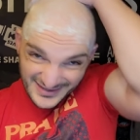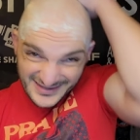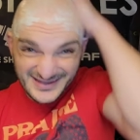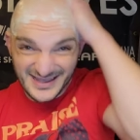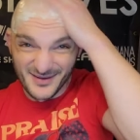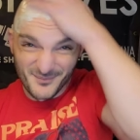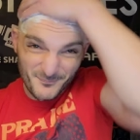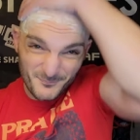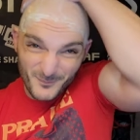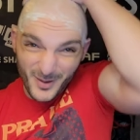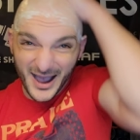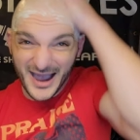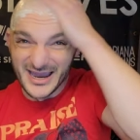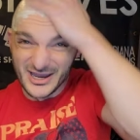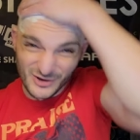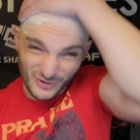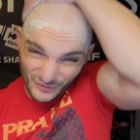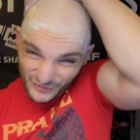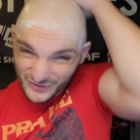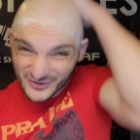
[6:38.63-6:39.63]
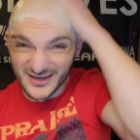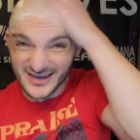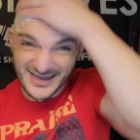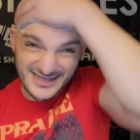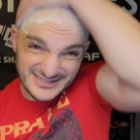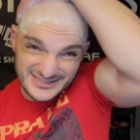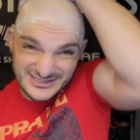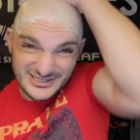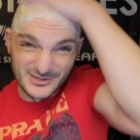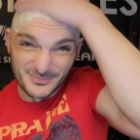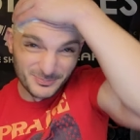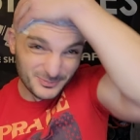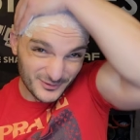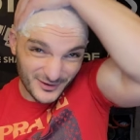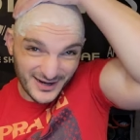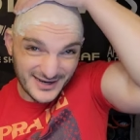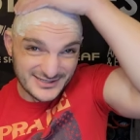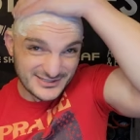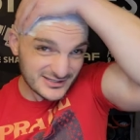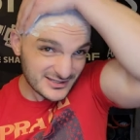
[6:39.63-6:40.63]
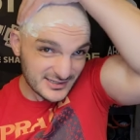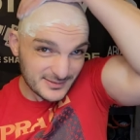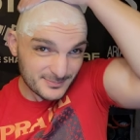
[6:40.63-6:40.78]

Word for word: yet mild. It's surprisingly